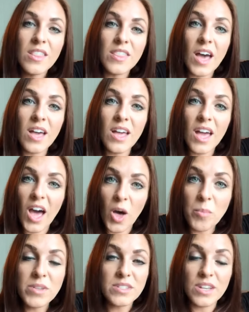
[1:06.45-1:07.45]
that
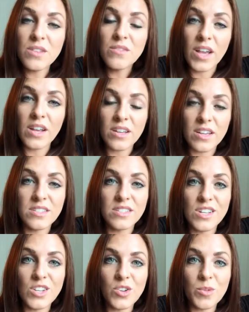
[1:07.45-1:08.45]
help us innovate and
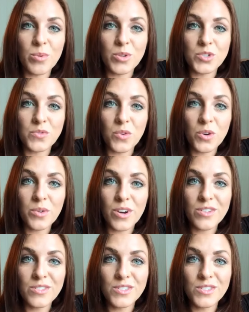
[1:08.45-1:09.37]
continue to push forward.